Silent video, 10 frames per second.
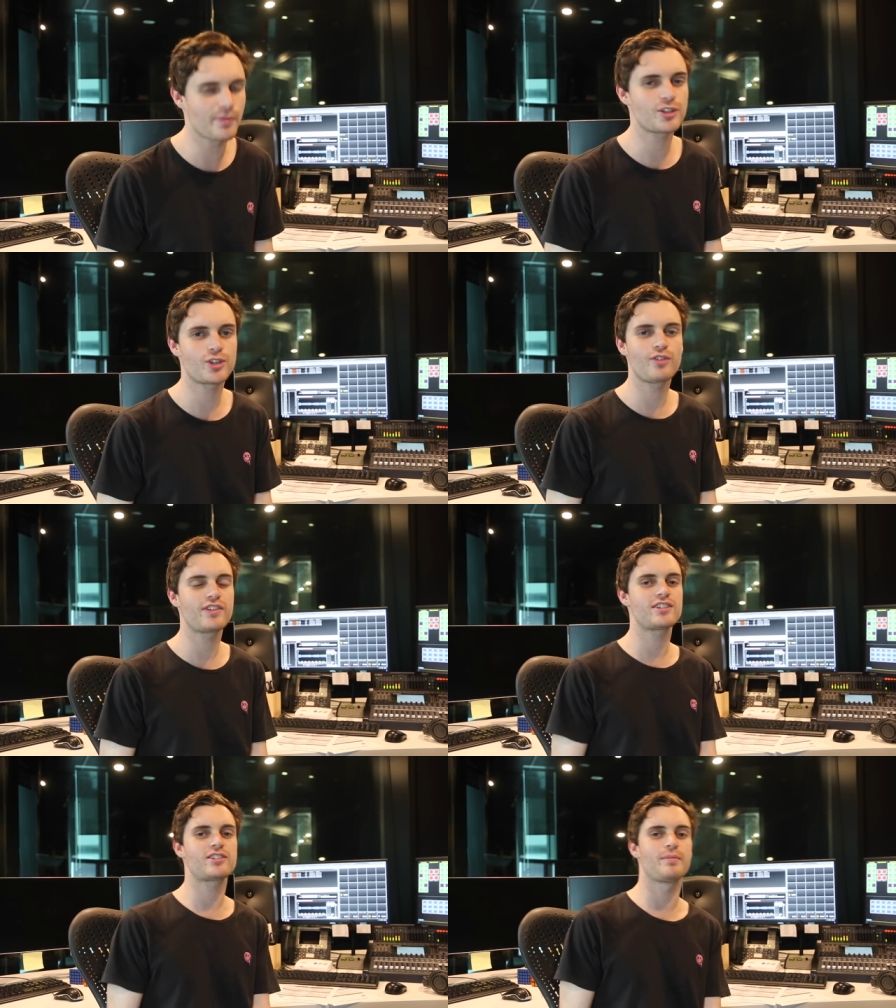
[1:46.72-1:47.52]
I'm not sure if
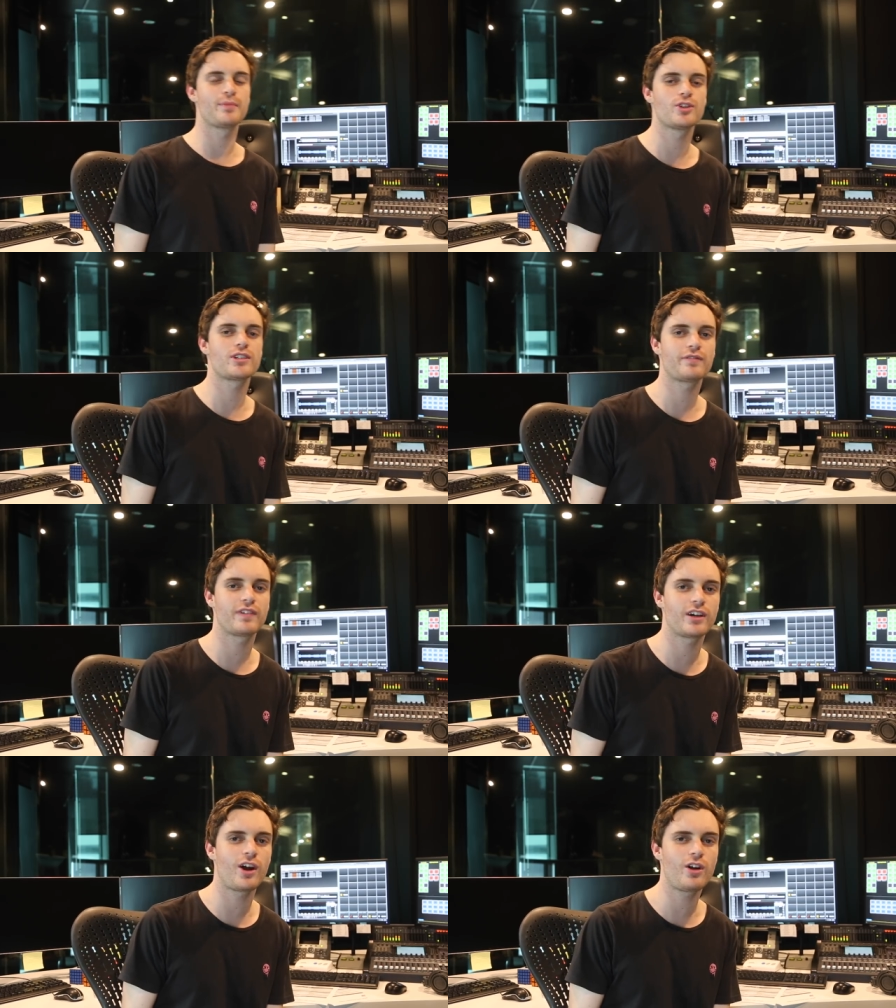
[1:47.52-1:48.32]
this is a music
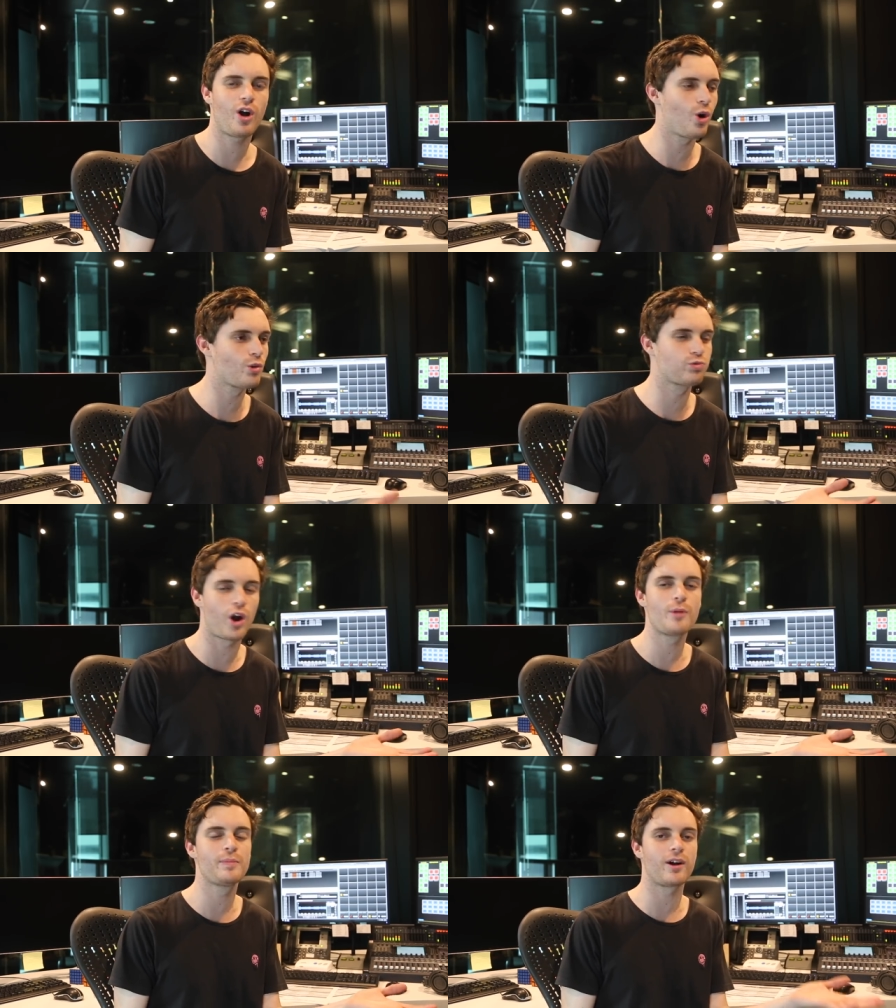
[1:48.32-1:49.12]
video or
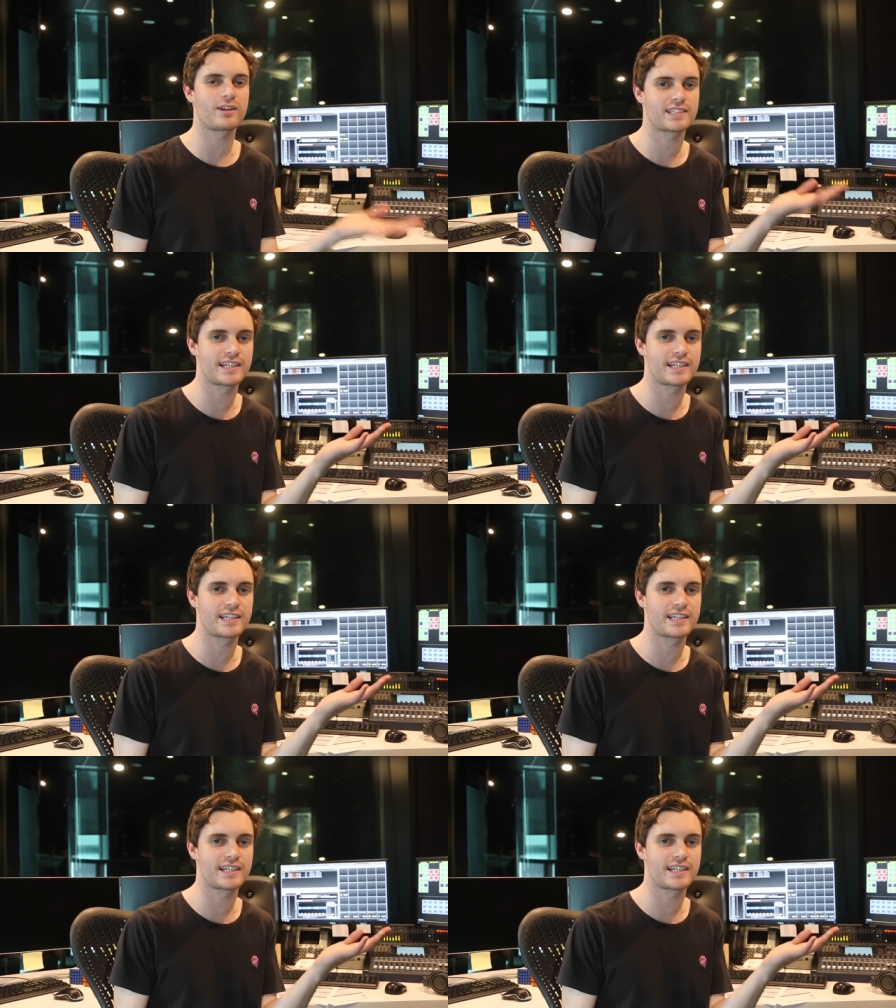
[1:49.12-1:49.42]
Roblox